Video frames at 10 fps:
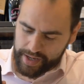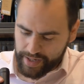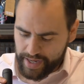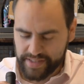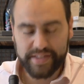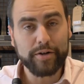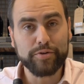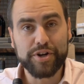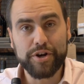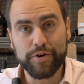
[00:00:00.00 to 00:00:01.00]

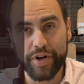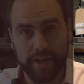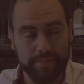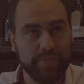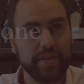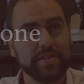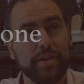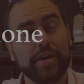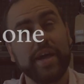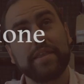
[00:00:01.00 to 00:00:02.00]
Casteldrione.
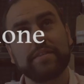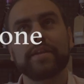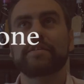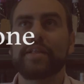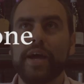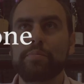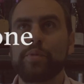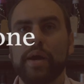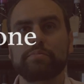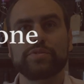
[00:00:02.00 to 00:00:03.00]
So again, the
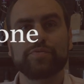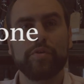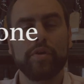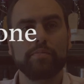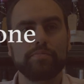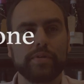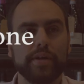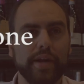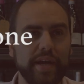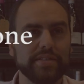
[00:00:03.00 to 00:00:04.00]
name comes
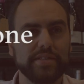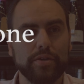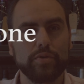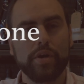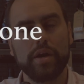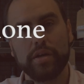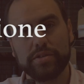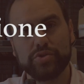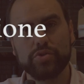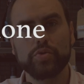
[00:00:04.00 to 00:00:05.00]
from Castel,
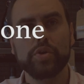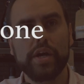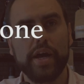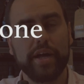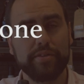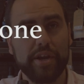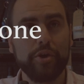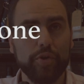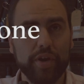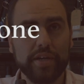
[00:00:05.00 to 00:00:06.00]
castle, and
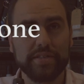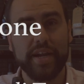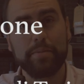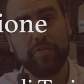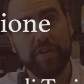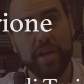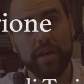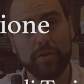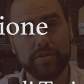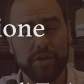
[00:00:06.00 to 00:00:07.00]
Drione is the name of a
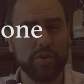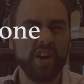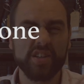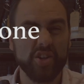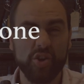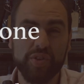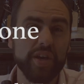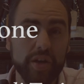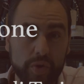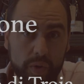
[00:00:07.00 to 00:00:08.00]
hill, so castle on the
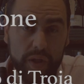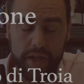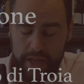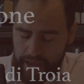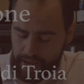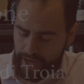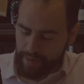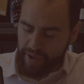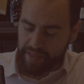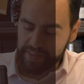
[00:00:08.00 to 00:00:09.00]
hill.
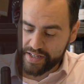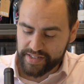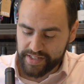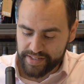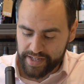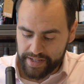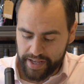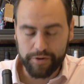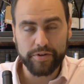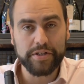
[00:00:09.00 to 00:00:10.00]
And this is a
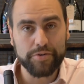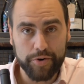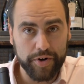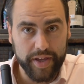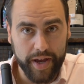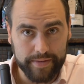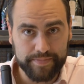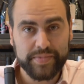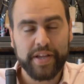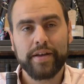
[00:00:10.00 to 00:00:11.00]
Nero di Troia.
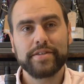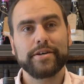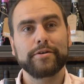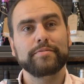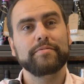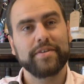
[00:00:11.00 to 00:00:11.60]
So